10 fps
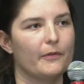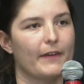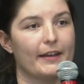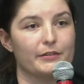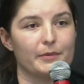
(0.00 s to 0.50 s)

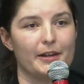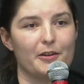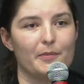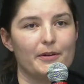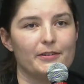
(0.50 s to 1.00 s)
fast
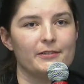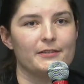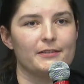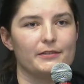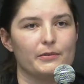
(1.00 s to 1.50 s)
radio
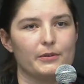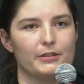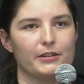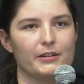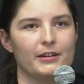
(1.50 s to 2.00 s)
bursts,
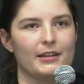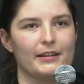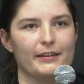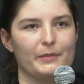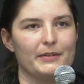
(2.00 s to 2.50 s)
which are
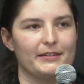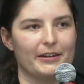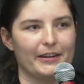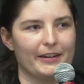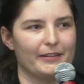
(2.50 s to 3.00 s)
these
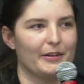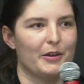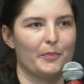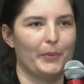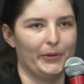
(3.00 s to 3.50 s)
mysterious
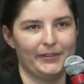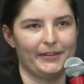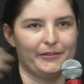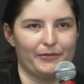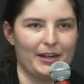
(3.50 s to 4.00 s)

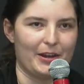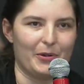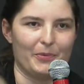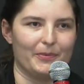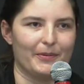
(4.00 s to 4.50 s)
pulses of
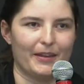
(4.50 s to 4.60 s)
radio